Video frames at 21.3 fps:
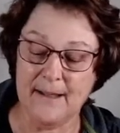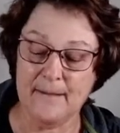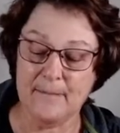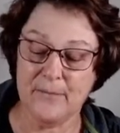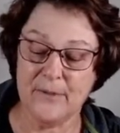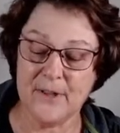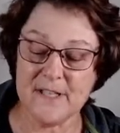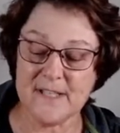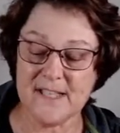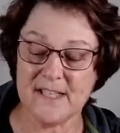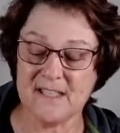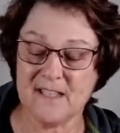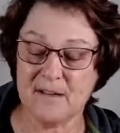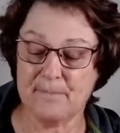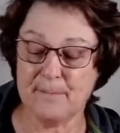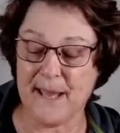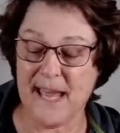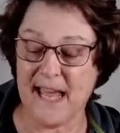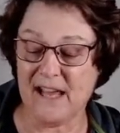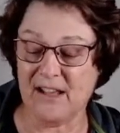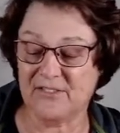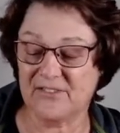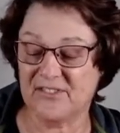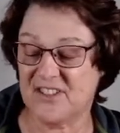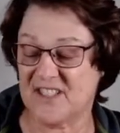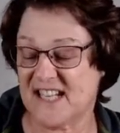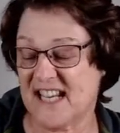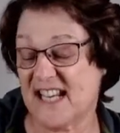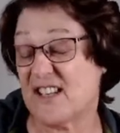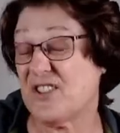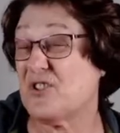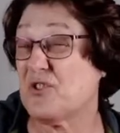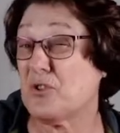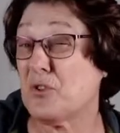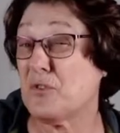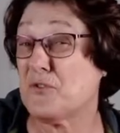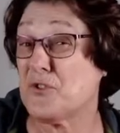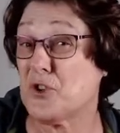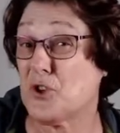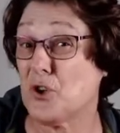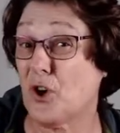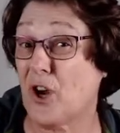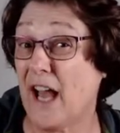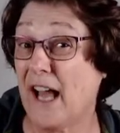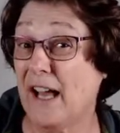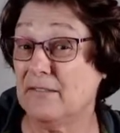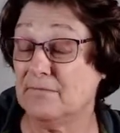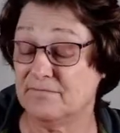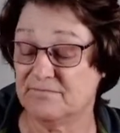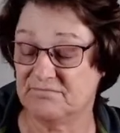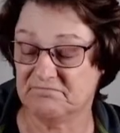This is about the texture of sugar,